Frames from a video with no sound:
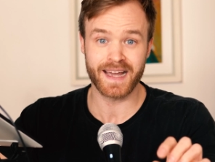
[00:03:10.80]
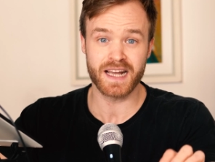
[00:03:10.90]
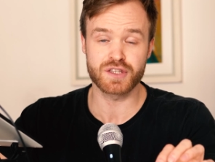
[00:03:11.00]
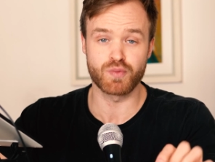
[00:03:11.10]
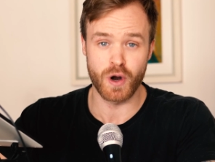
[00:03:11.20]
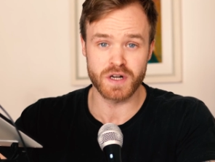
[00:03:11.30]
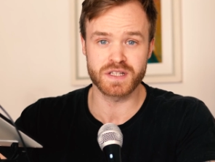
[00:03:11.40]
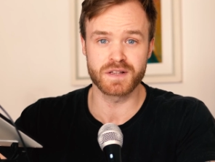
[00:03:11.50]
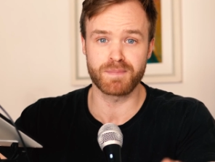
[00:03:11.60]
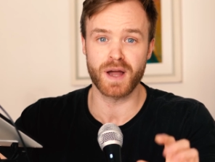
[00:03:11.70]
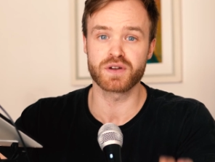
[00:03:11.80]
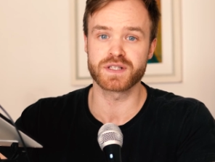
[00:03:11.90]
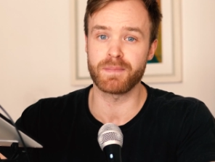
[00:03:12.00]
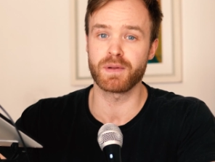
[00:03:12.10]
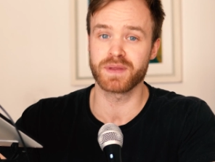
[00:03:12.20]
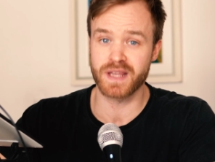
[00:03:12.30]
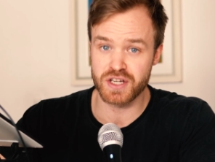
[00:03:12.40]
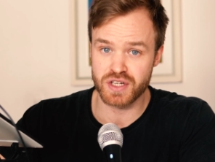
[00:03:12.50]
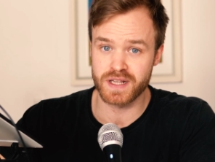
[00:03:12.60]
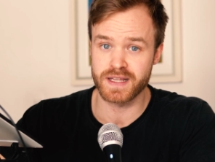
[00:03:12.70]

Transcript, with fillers: that gets worsened by your supplementation